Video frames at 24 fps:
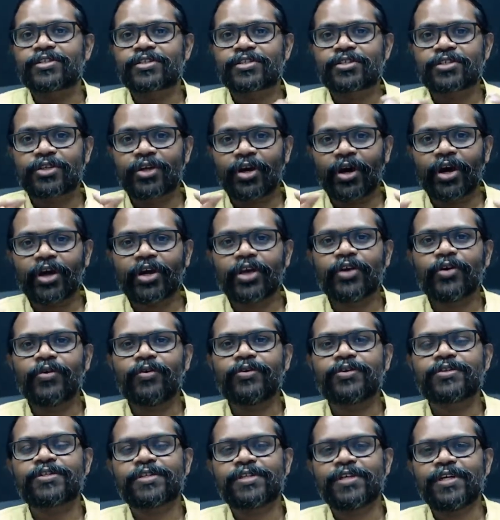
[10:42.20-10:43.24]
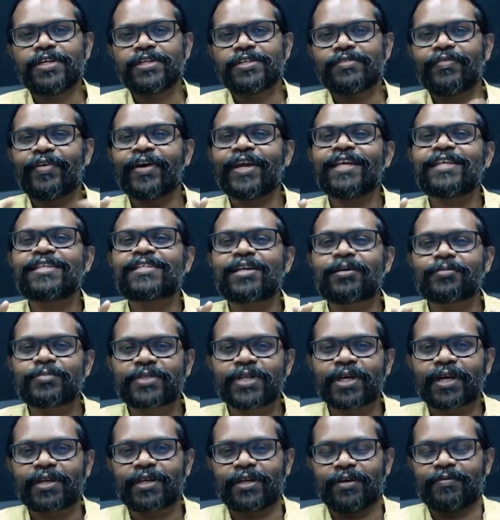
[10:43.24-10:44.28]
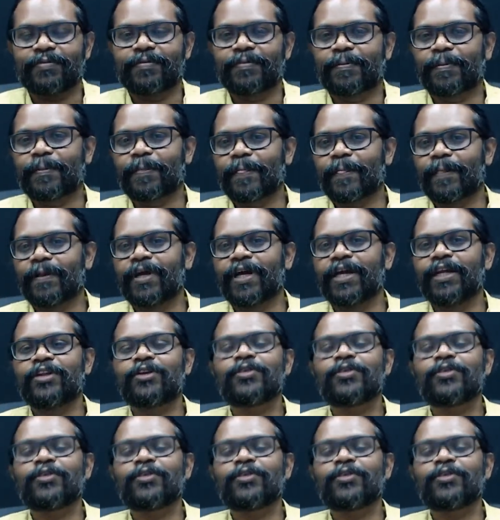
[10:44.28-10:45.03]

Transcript: Circuits is very subjective, right?